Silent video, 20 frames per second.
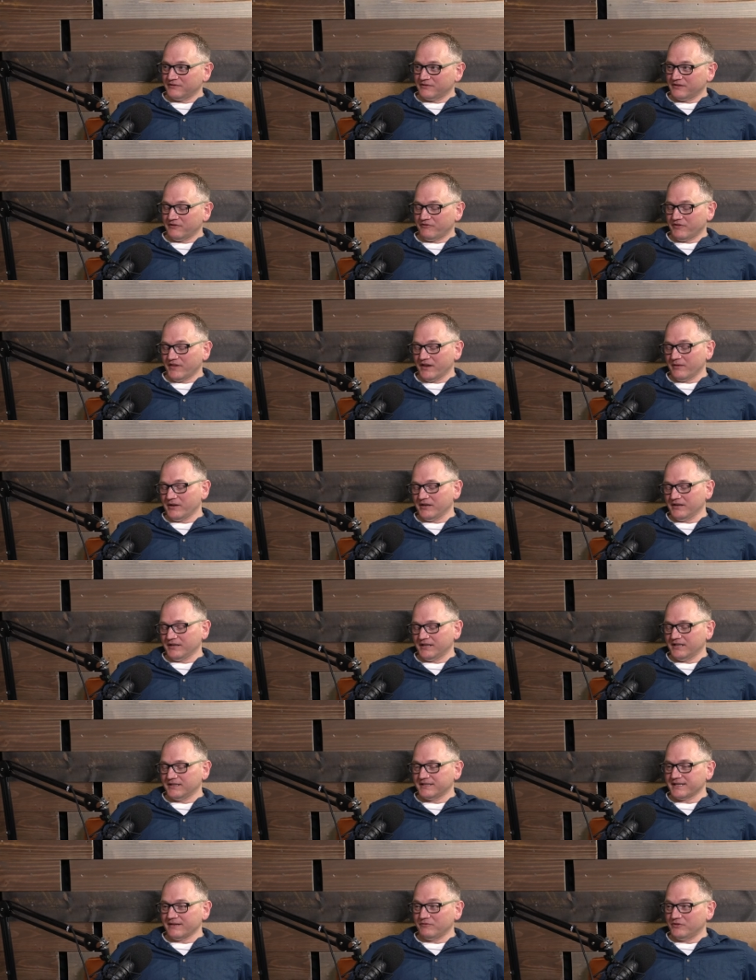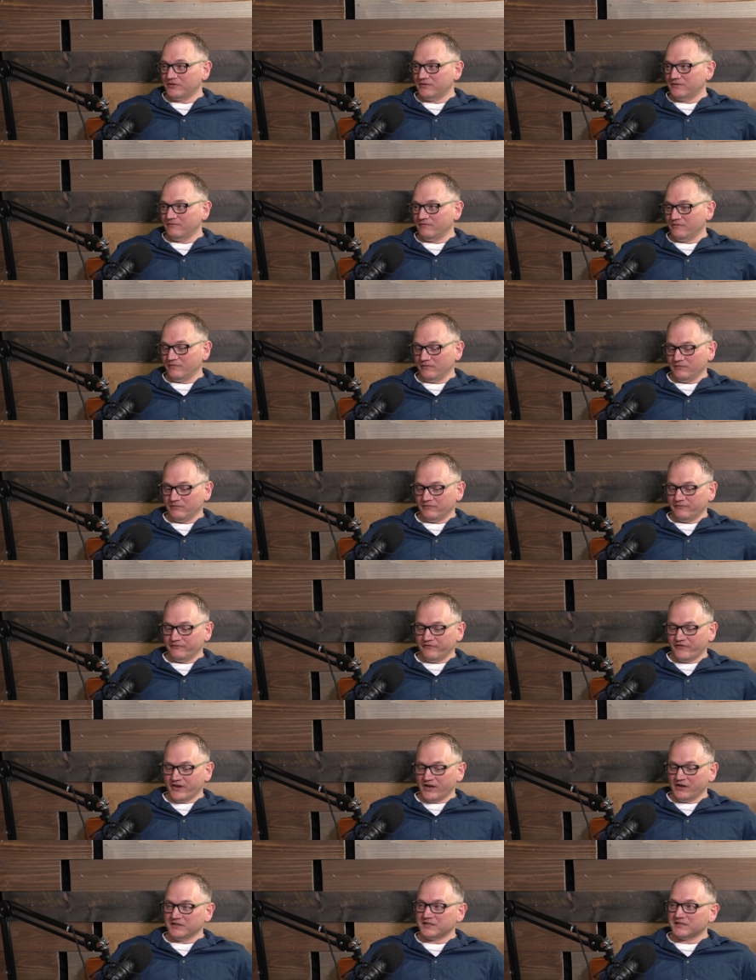If you think about it, kids have
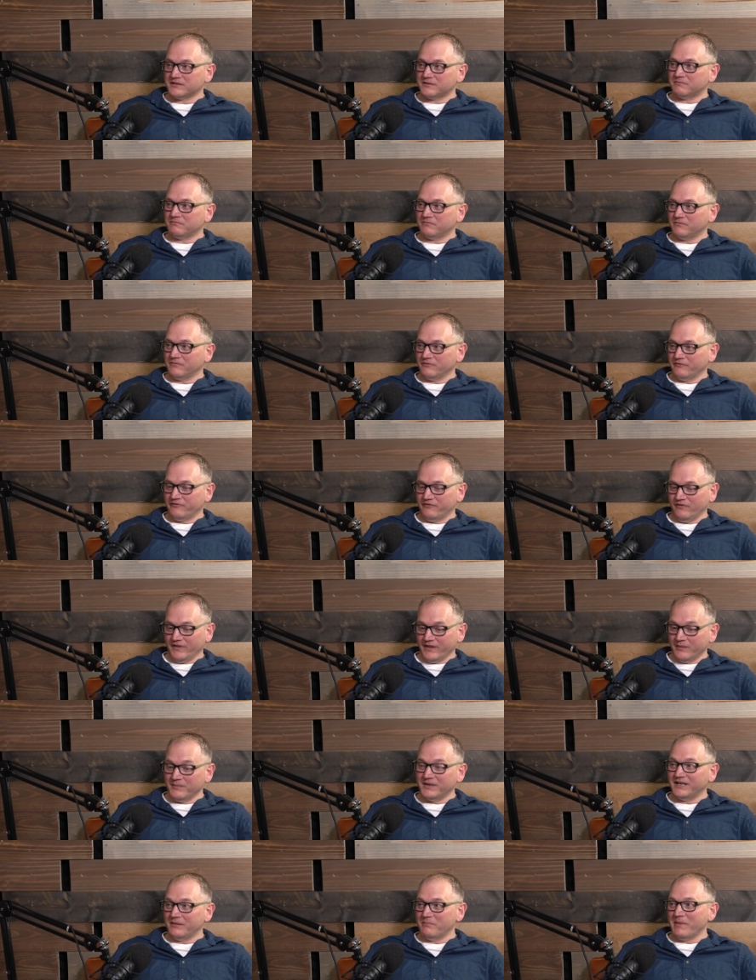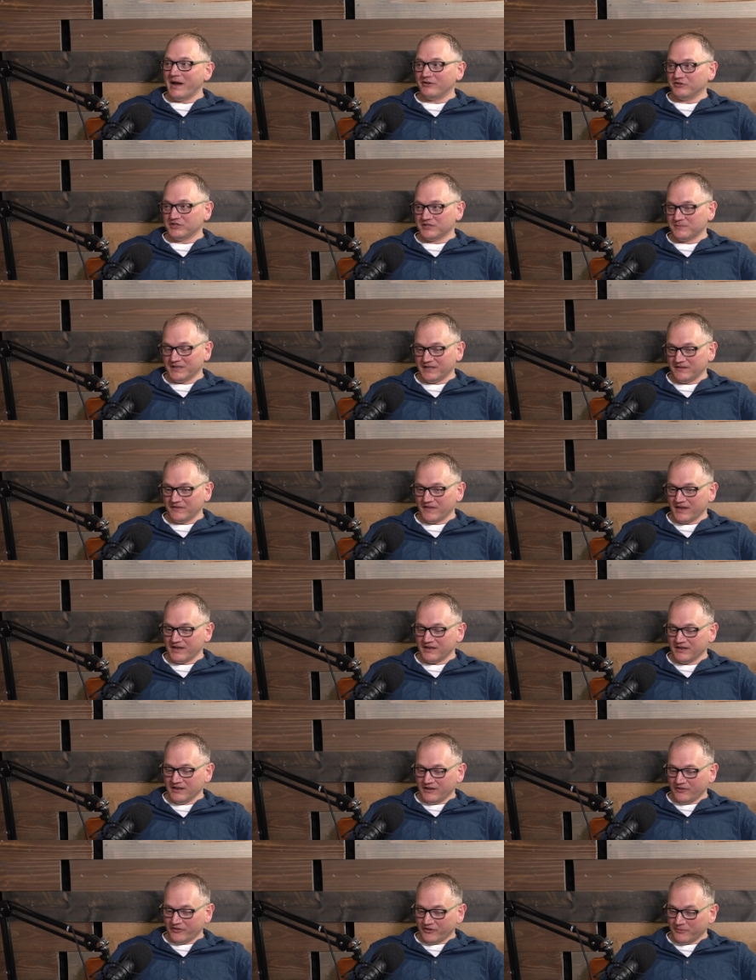very limited boundaries, meaning they
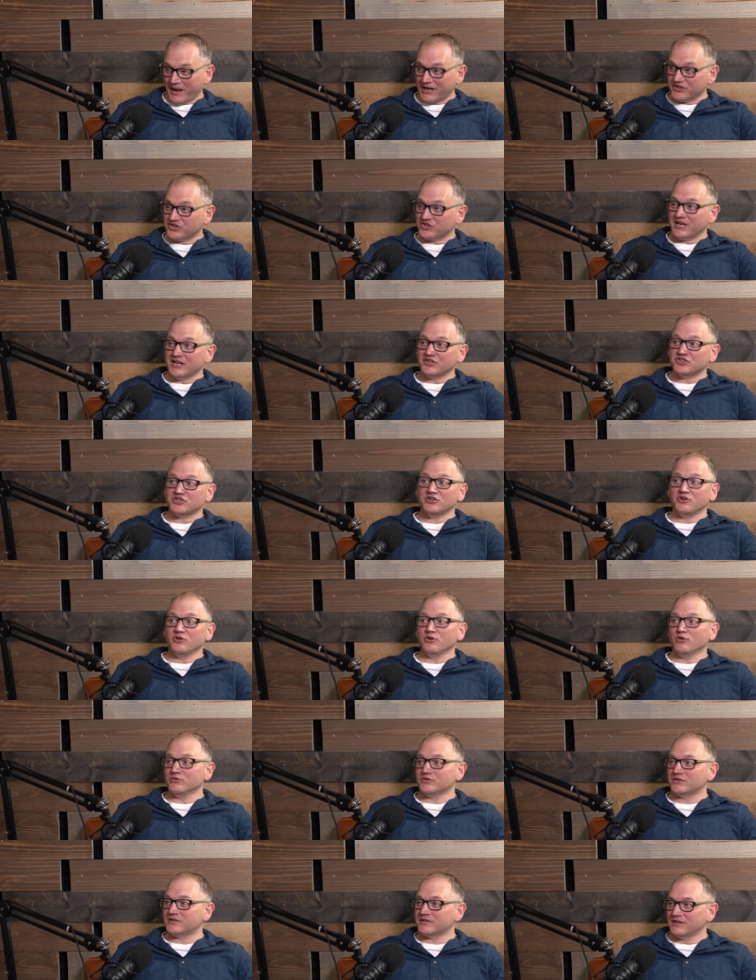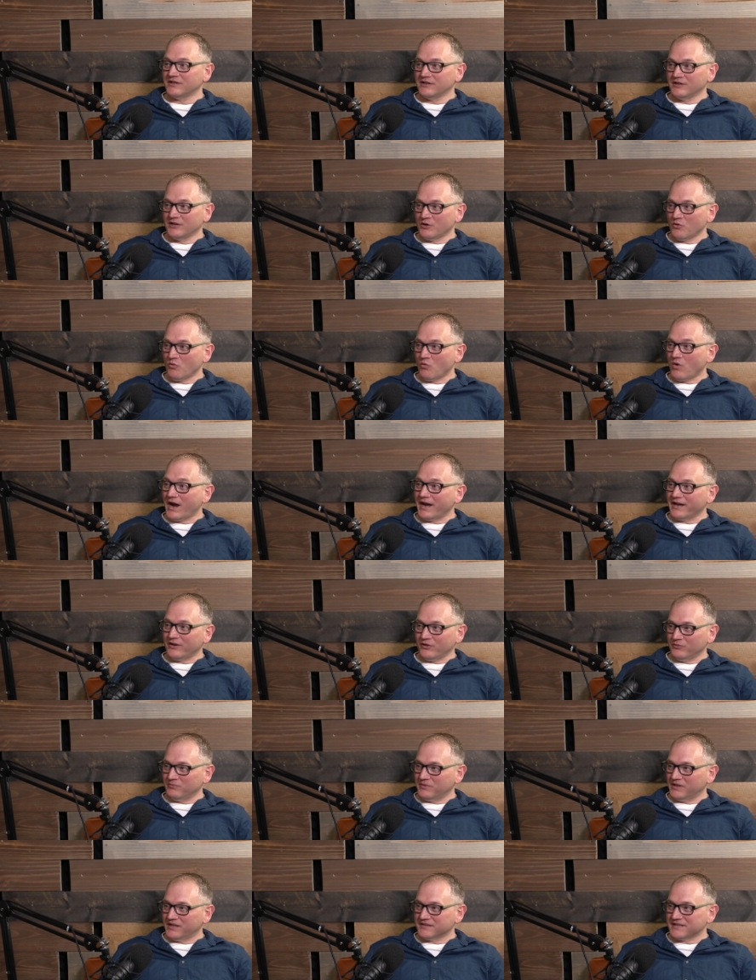their imagination goes yeah.
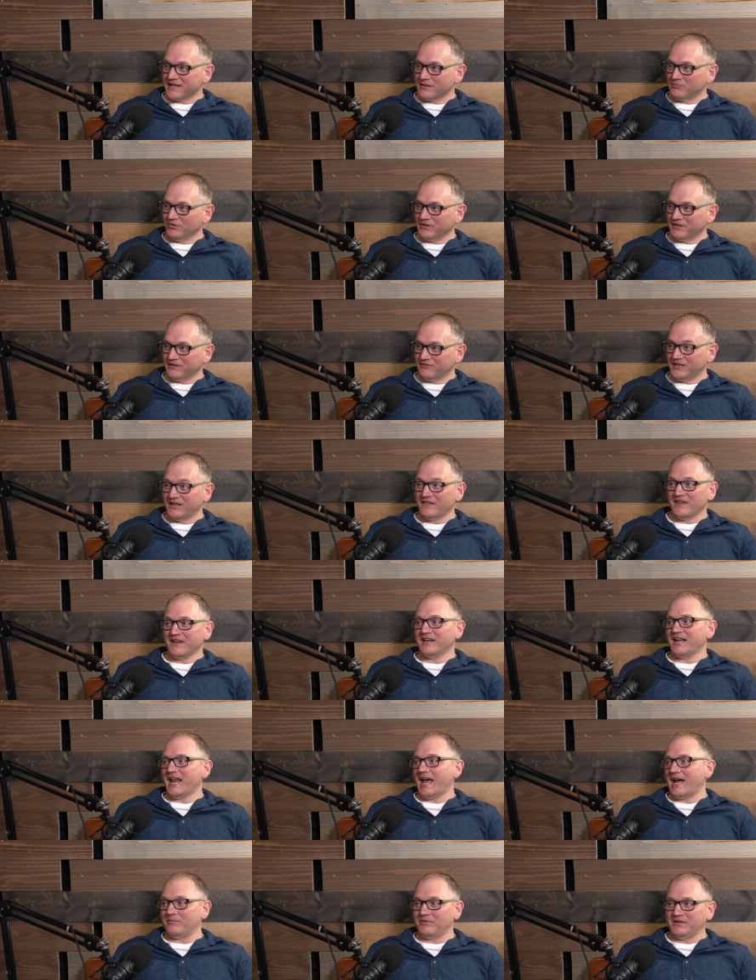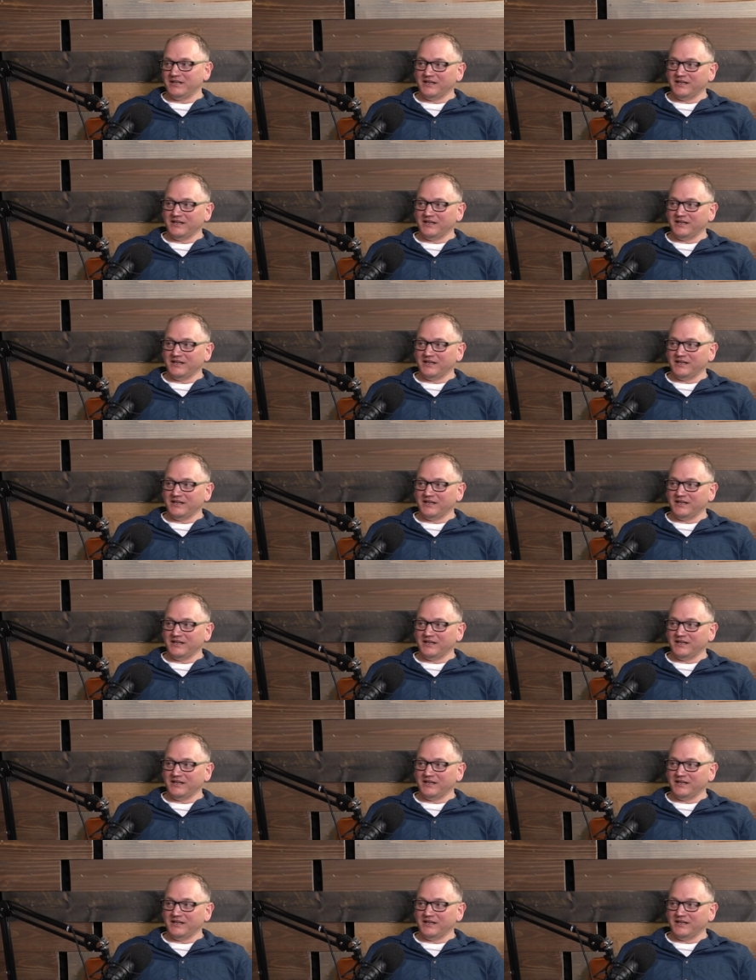wild because they believe anything could happen.